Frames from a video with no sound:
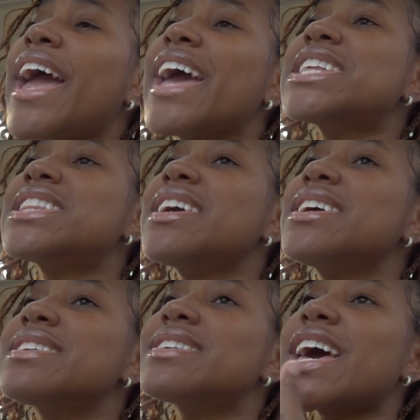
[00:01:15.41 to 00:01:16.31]
And the thing
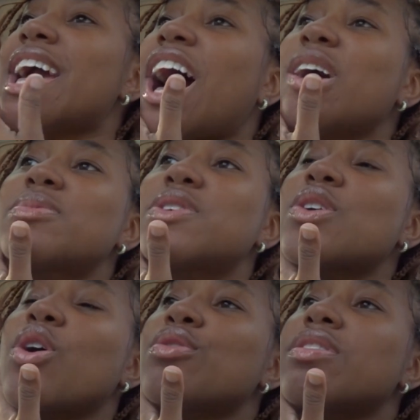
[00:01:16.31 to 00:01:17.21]
is like, I'm
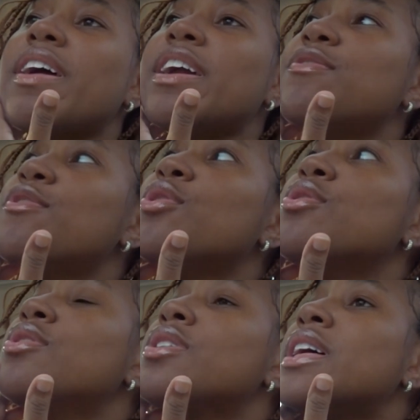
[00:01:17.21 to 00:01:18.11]
so thankful